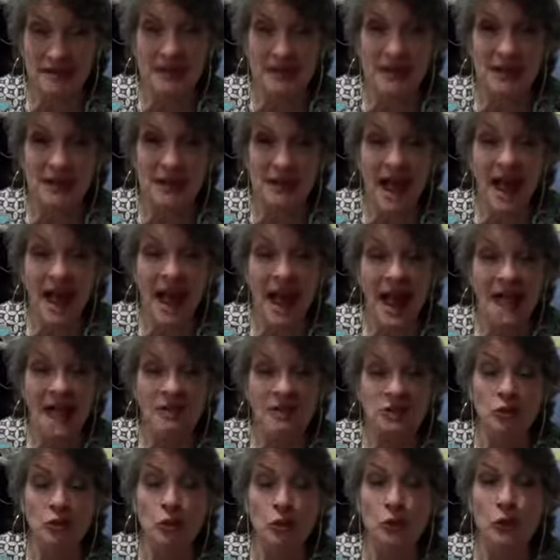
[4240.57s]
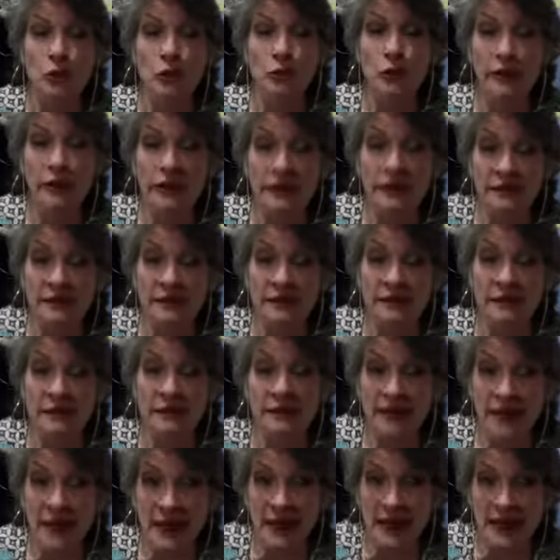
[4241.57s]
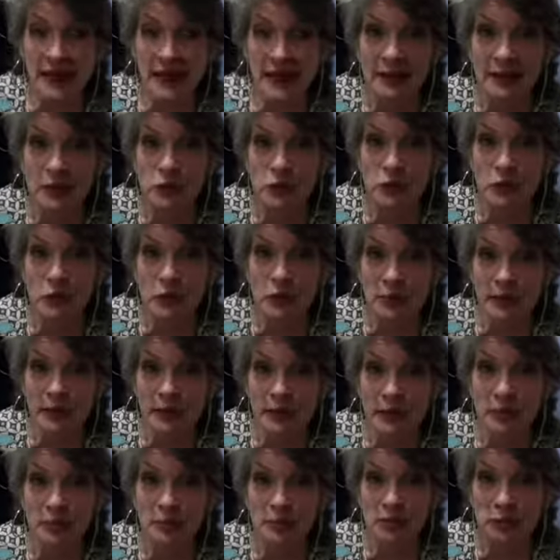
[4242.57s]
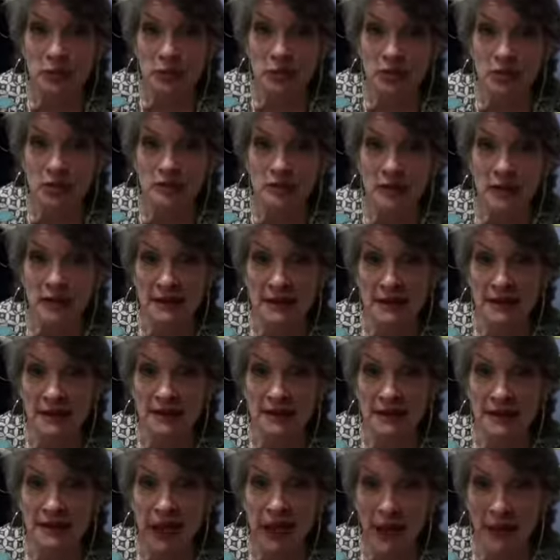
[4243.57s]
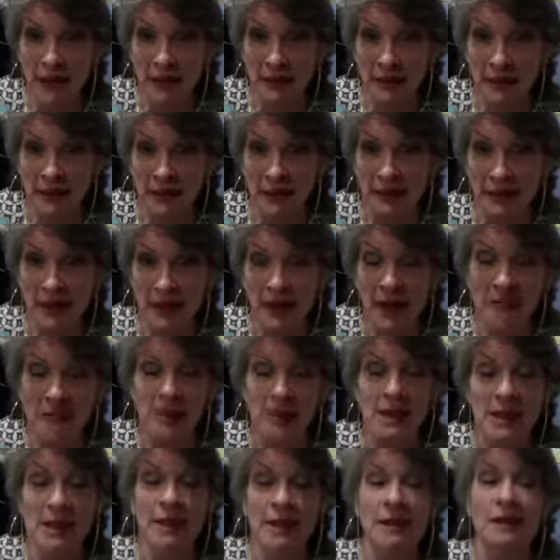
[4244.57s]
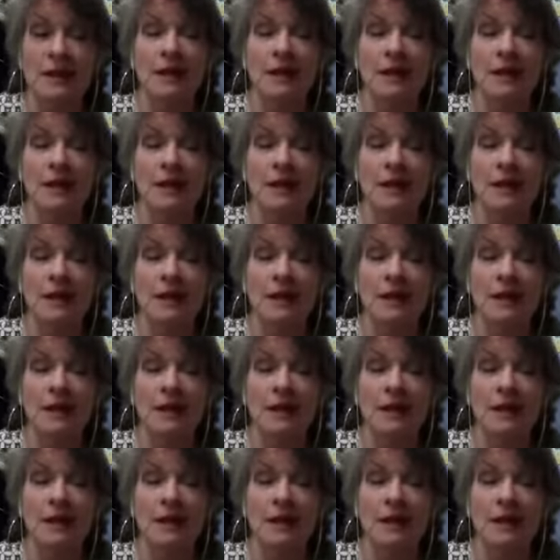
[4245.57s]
And I had to really fight and really push to make things happen. And I mean,